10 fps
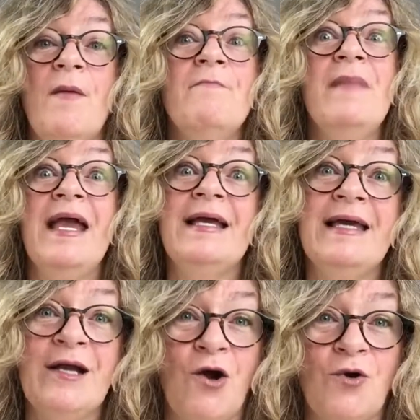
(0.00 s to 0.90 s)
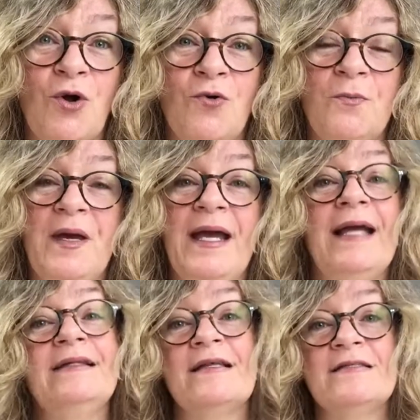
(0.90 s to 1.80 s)
making our own
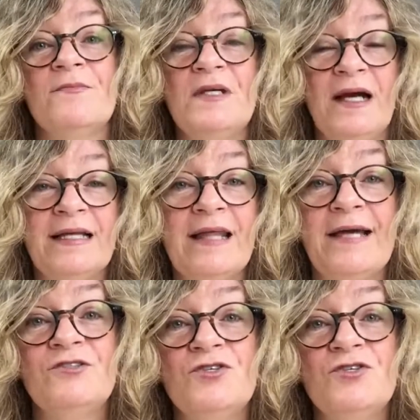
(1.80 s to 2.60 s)
paint. That's something I'd like